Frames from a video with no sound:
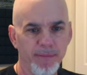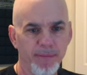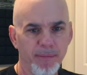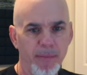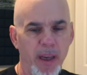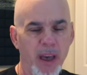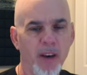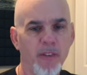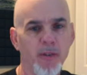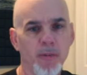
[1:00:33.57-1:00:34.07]

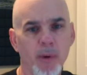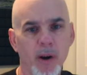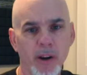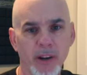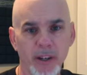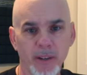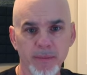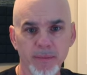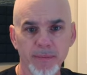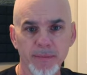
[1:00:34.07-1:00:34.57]
pay off your
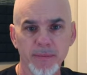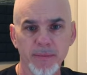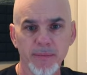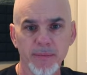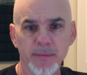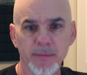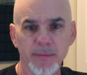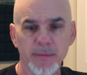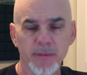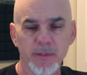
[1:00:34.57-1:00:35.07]
marker,
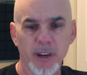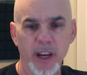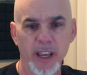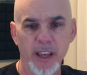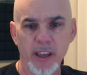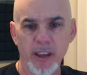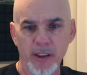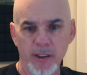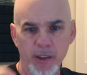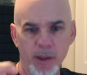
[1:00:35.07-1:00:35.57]

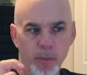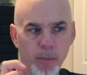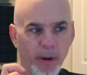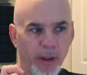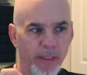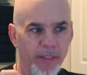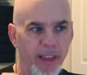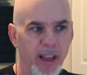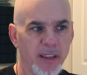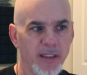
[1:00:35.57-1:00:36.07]
right? You bring
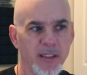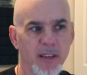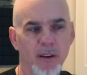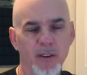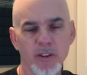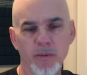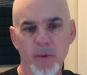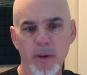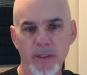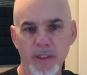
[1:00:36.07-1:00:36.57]

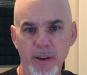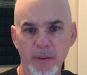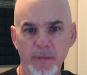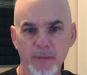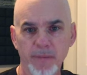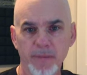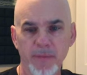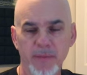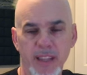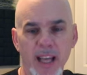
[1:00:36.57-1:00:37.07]
$1,000 with you.
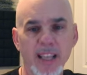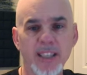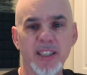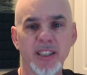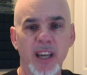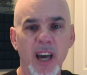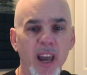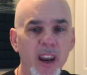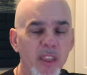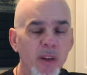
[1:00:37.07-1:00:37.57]
That's
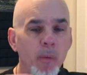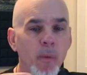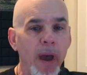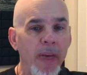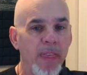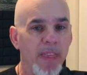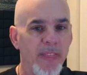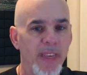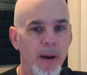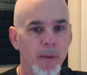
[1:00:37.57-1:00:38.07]
kind of the way
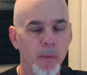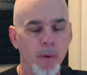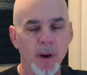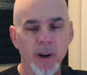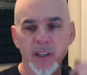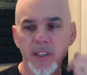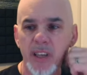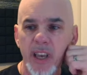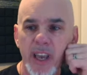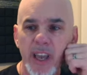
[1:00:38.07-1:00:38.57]
that that
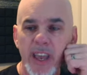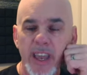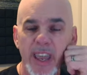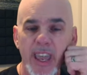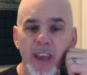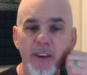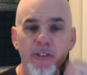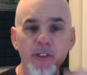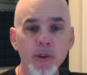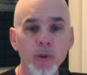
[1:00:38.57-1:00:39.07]
works.
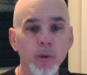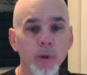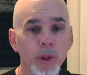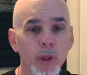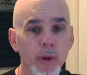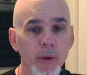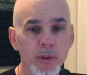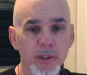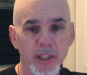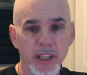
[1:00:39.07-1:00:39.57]
If you
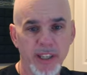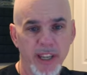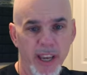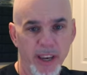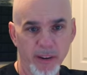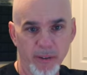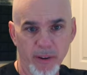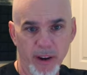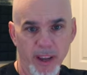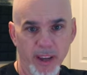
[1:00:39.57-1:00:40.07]
lose the
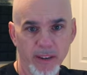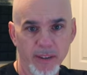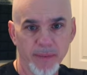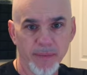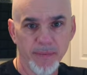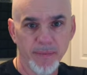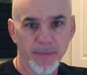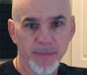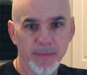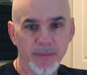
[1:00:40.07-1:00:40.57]
10 grand,
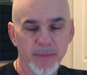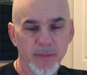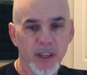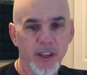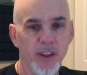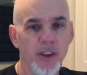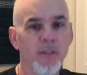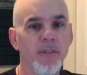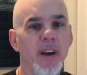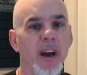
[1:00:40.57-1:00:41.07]

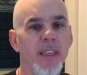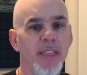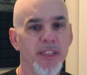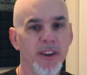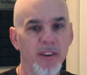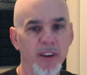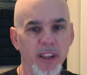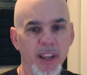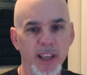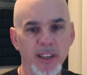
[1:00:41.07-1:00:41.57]
you've got
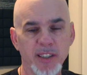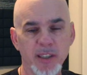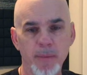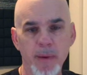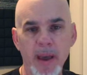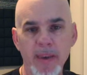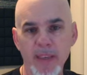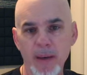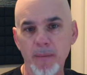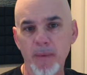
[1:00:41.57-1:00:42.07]
30 days to
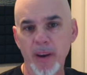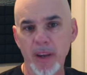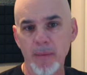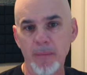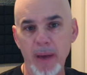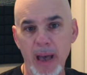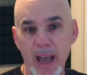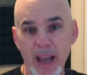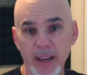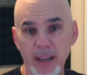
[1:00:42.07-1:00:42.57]
pay that money
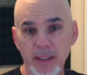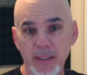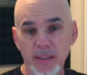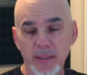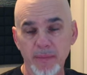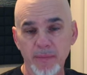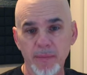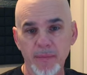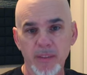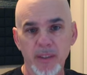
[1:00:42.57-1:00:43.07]
back.
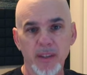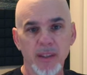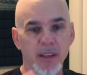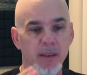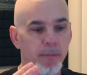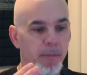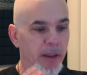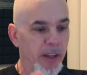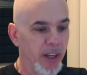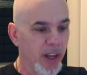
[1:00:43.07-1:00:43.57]

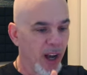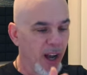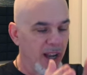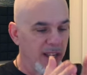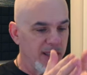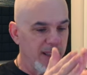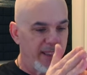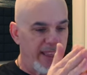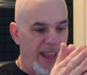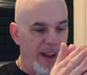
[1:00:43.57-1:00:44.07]

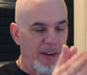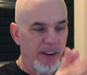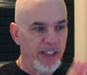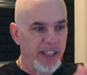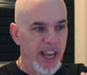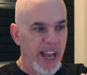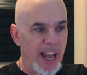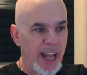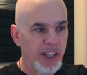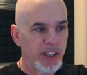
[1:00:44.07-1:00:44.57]
Because they are
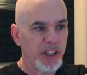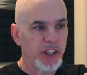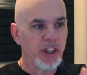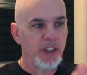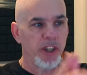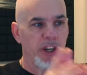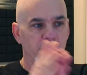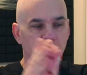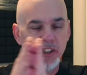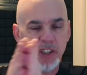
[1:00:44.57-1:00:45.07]
attached
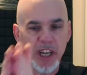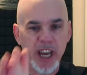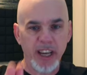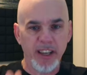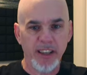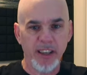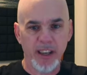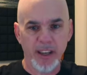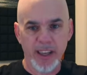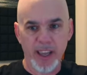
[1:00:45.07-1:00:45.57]
to your
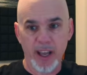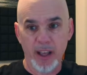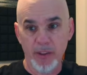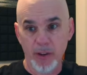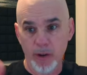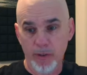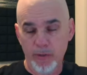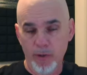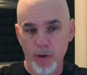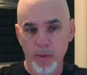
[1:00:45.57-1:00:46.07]
checking account,
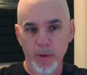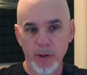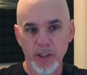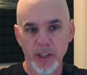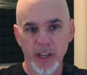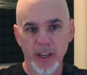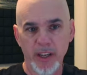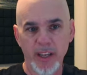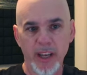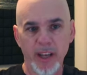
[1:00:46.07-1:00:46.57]
your
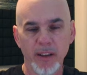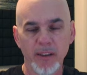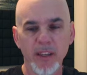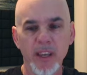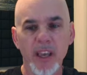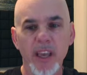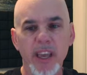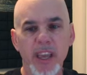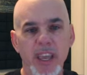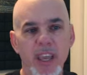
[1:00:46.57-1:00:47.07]
401g account,
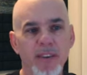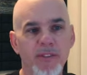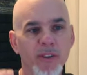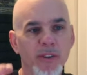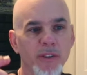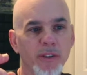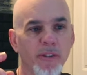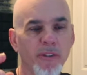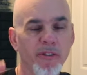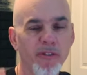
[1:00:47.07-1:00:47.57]
if you
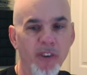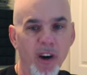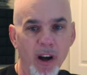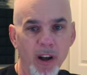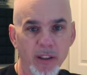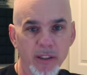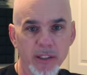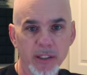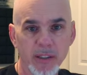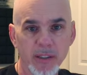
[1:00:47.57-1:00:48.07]

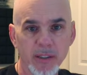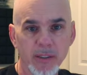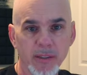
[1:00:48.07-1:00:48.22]
default